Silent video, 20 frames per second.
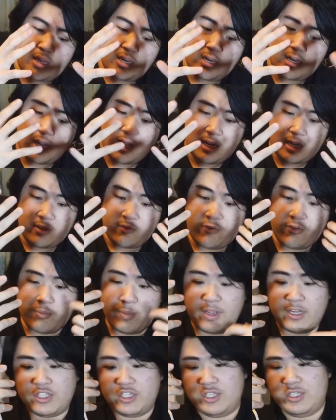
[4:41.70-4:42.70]
a lot of
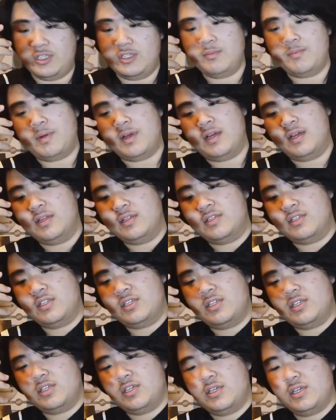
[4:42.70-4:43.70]
information, but
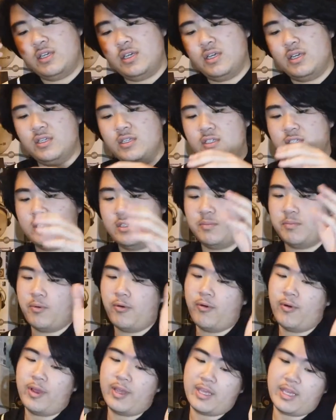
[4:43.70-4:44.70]
the
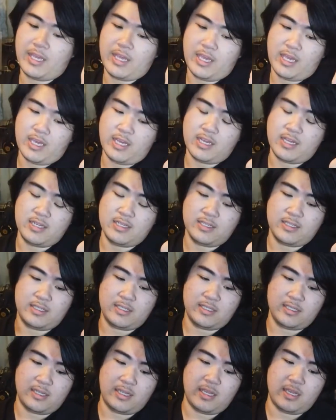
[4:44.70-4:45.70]
point
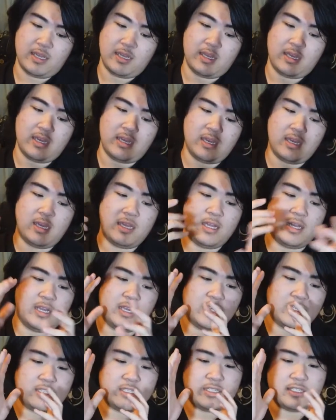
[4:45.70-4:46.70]
is it
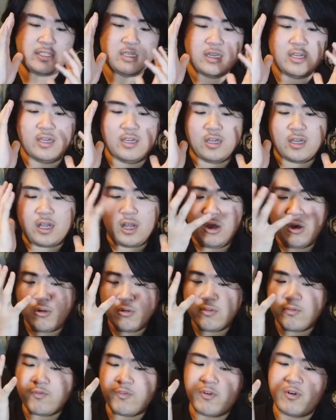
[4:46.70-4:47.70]
is
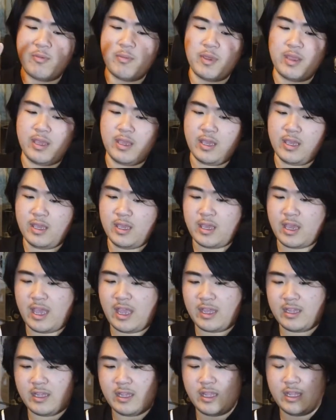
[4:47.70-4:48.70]
cold for me
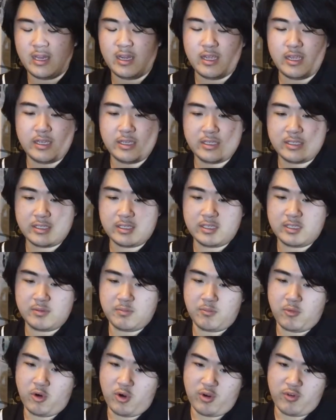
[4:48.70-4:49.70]
and it is
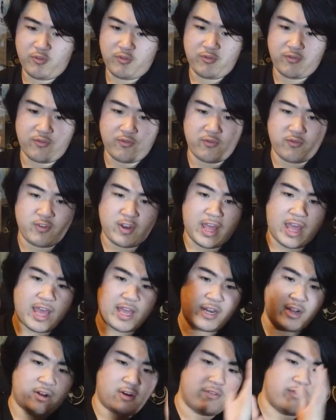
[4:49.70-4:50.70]
more
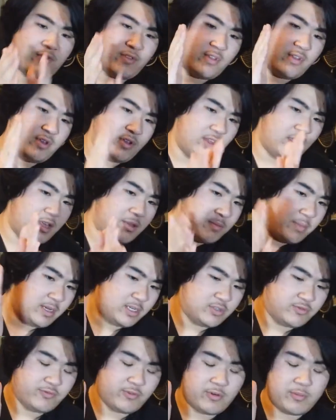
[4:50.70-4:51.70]
flat of the
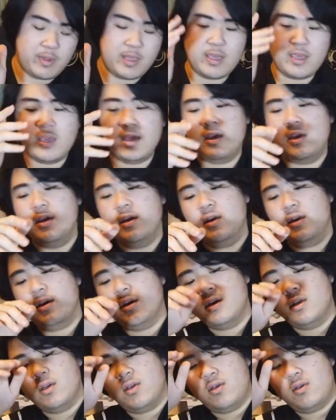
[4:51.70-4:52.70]
image for me.
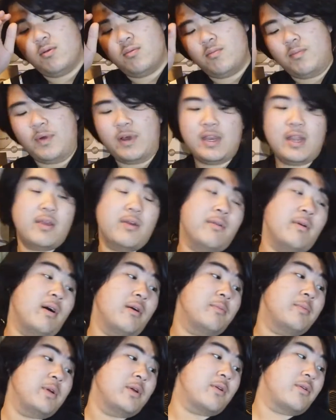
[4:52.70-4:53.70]
But it
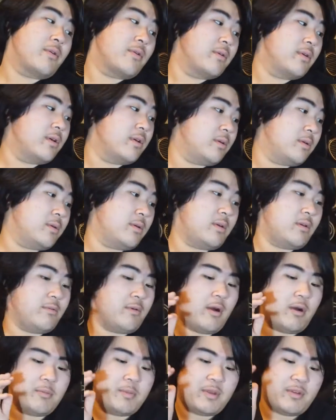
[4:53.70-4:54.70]

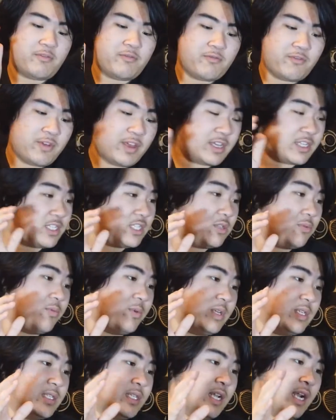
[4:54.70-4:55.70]
will be fixed
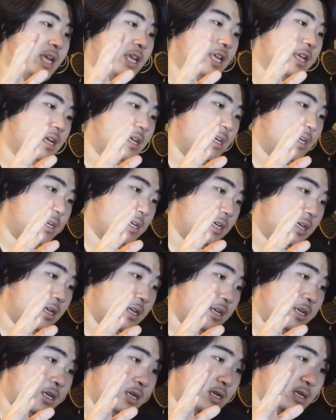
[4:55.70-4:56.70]
with like a